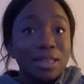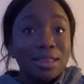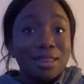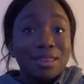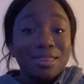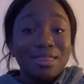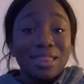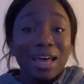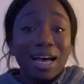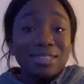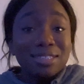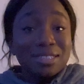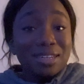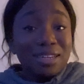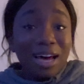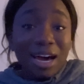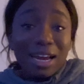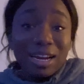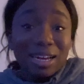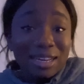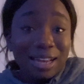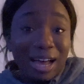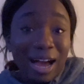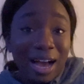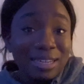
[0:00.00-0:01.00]
That's a lot
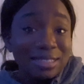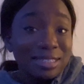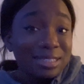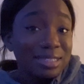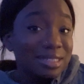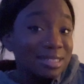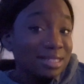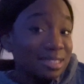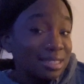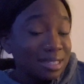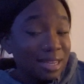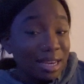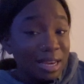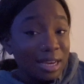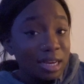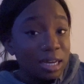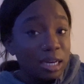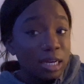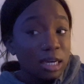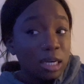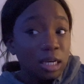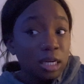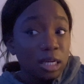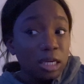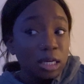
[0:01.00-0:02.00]
of classes to
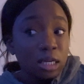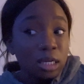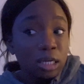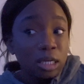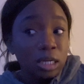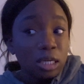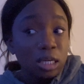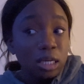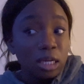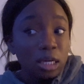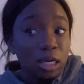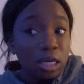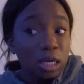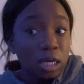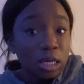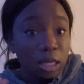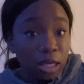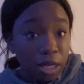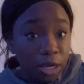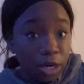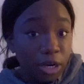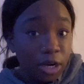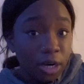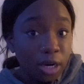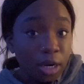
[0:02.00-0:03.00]
take a
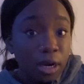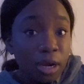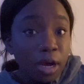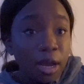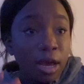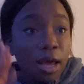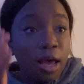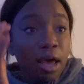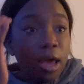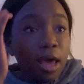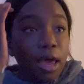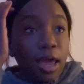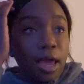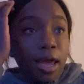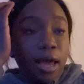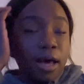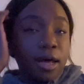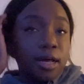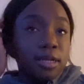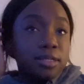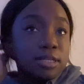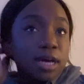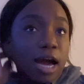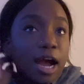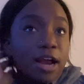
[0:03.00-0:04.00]
year.
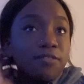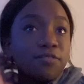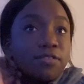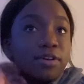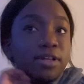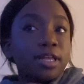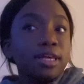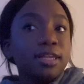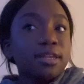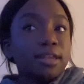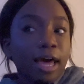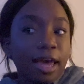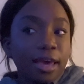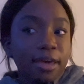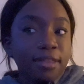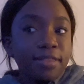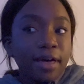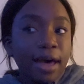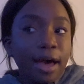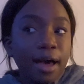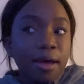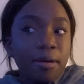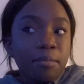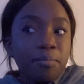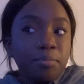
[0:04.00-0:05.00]
And I really like
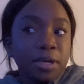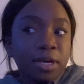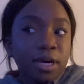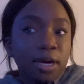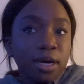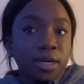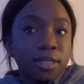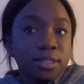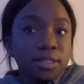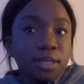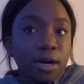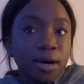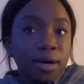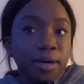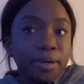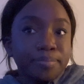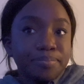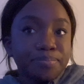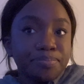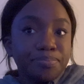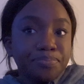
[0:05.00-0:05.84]
that because um,